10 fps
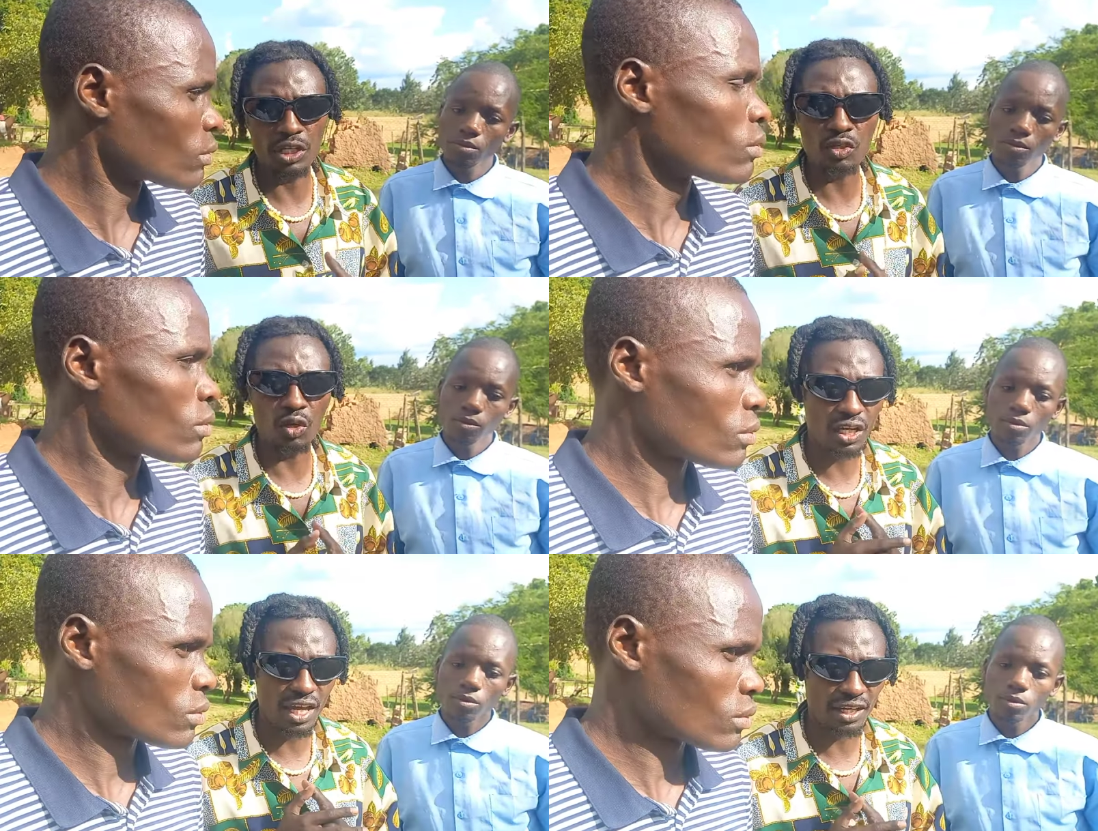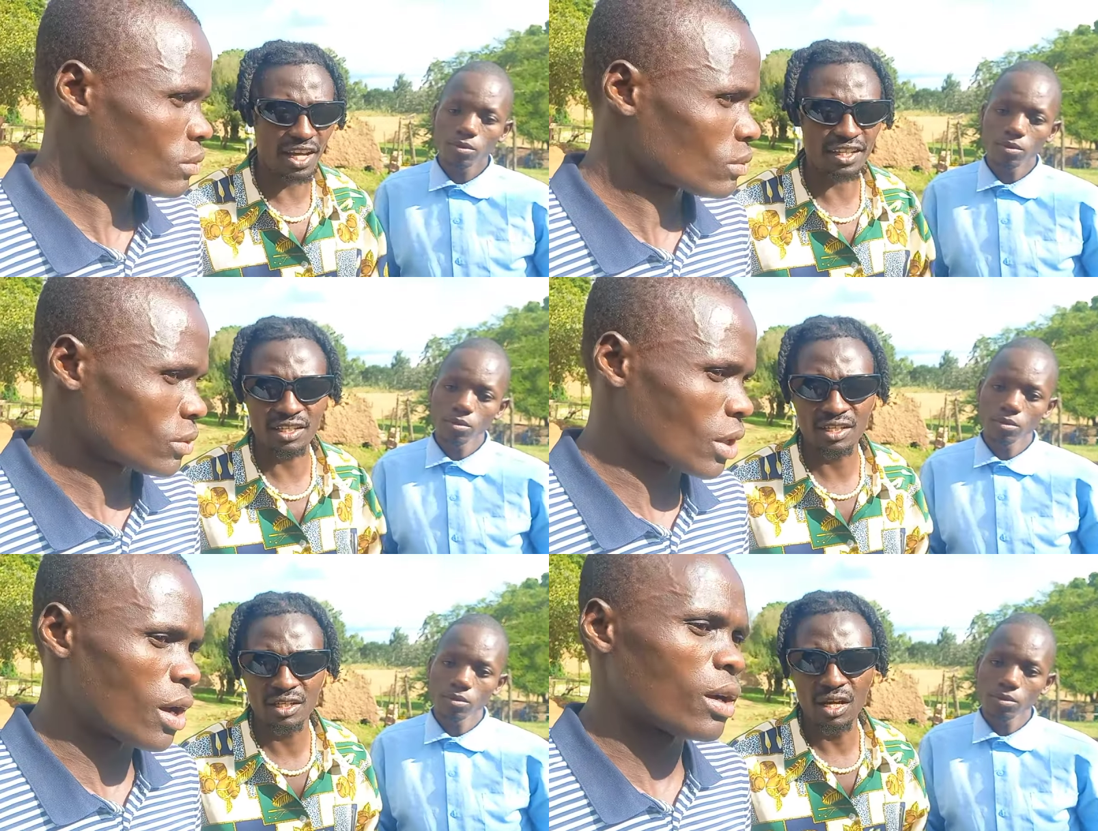Speaker 1: It's not like that.
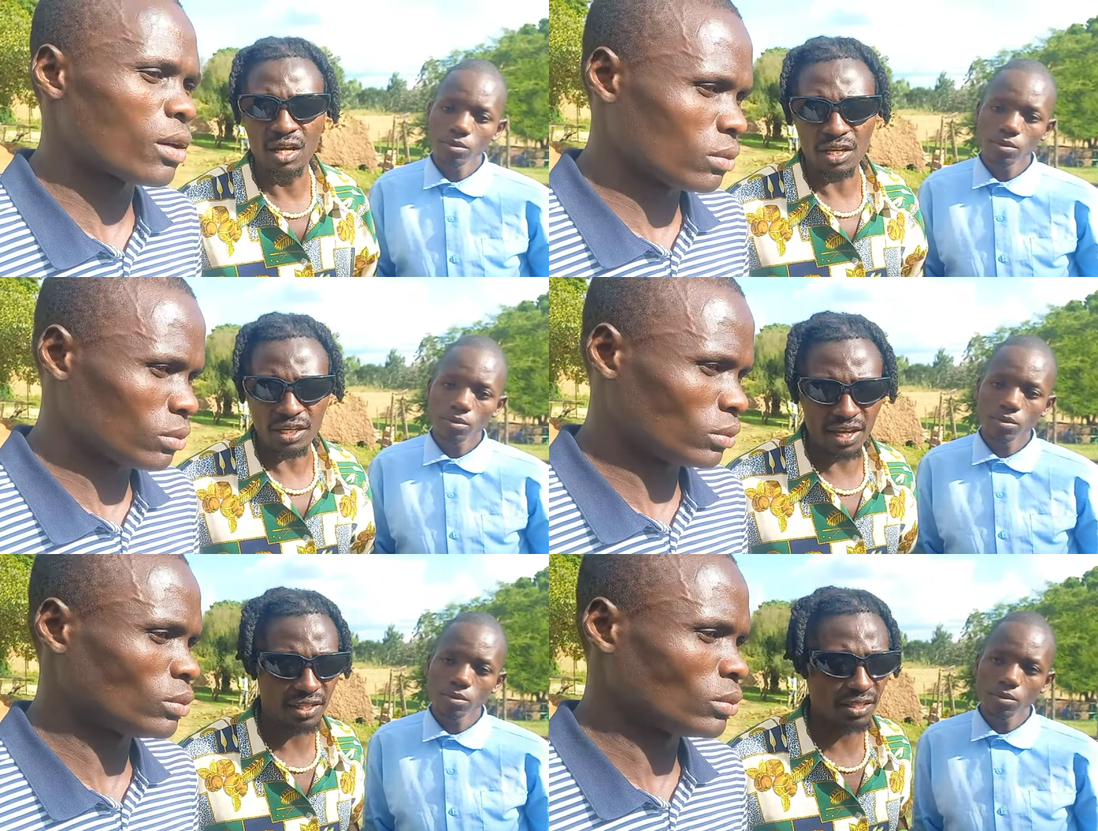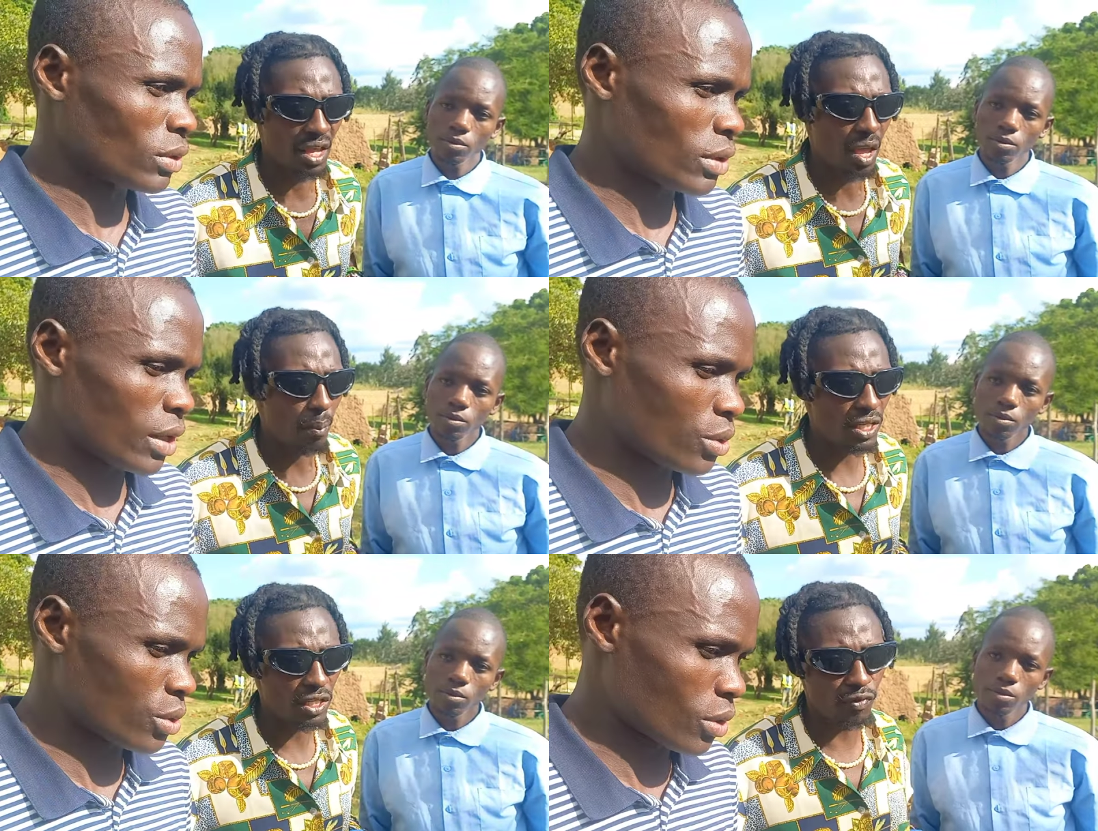Yes.
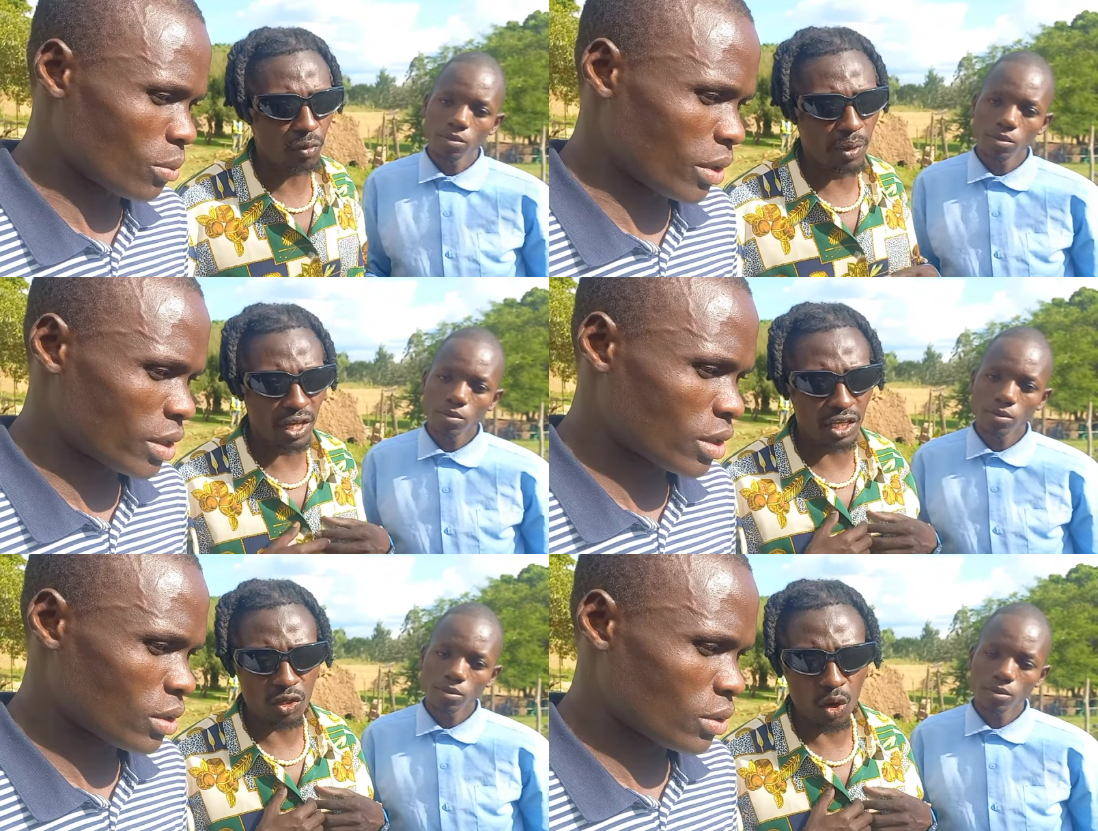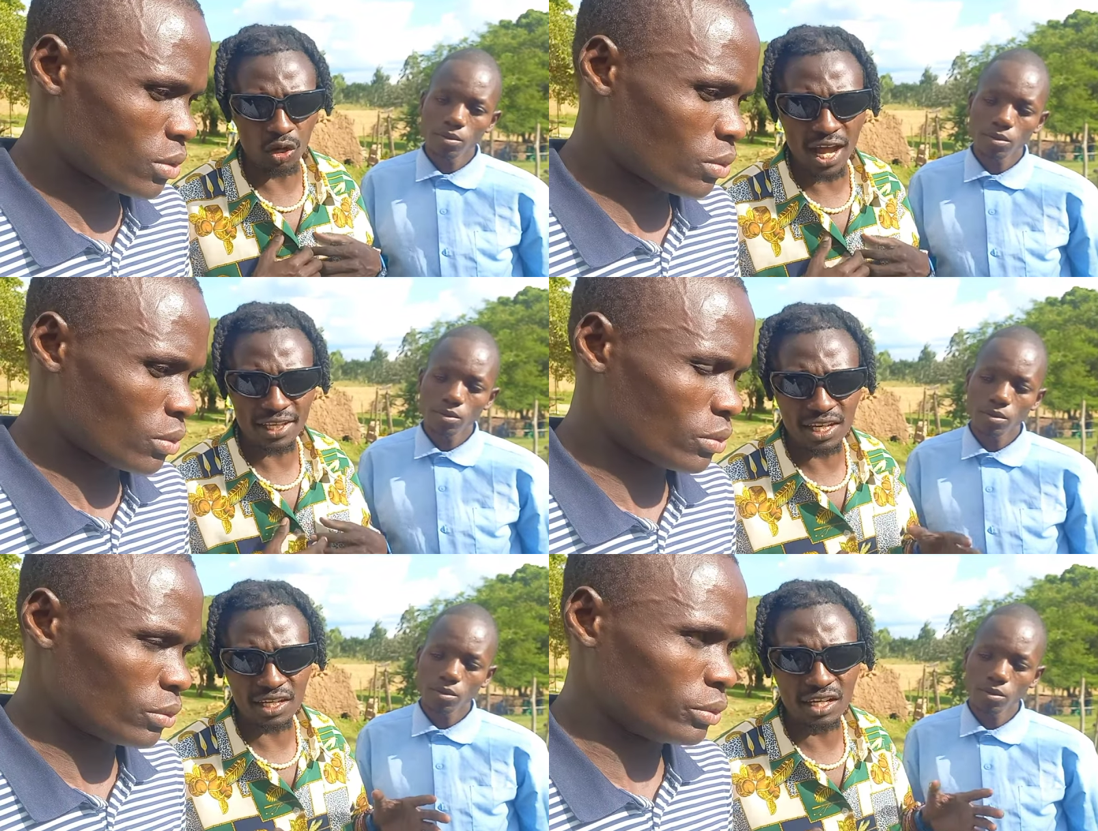But if you bring it
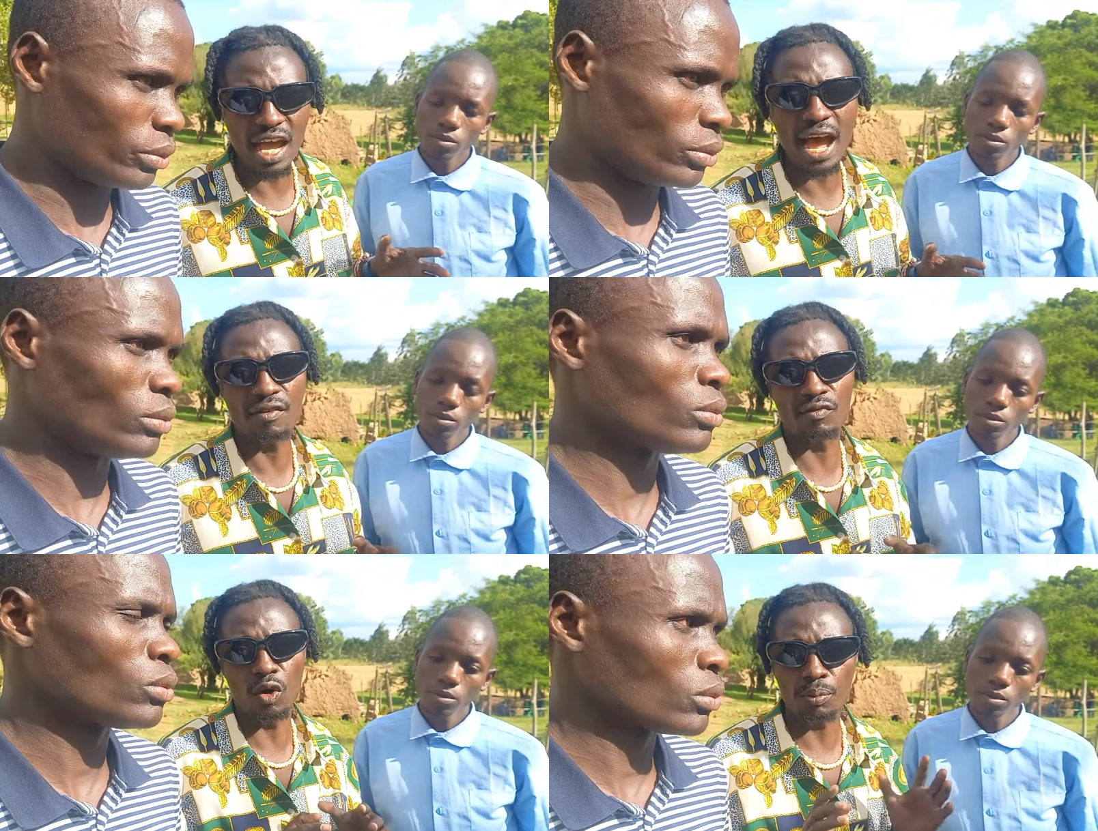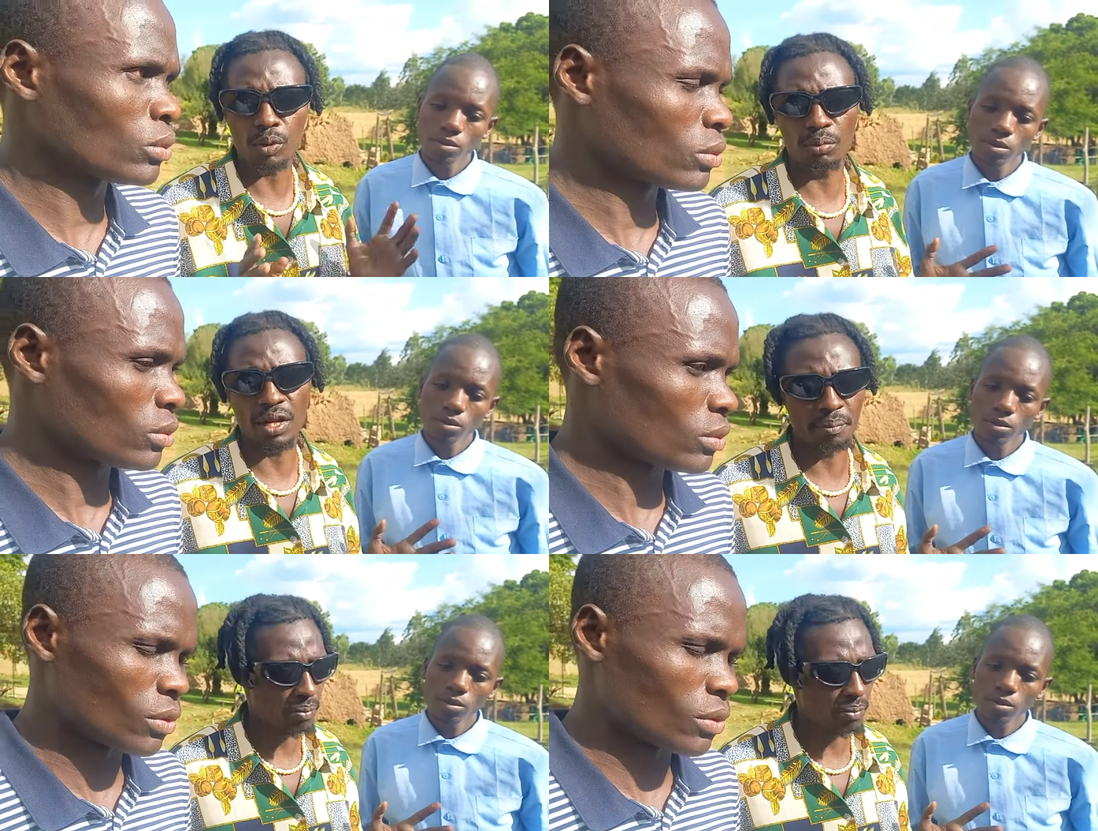wholeheartedly, I have no problem.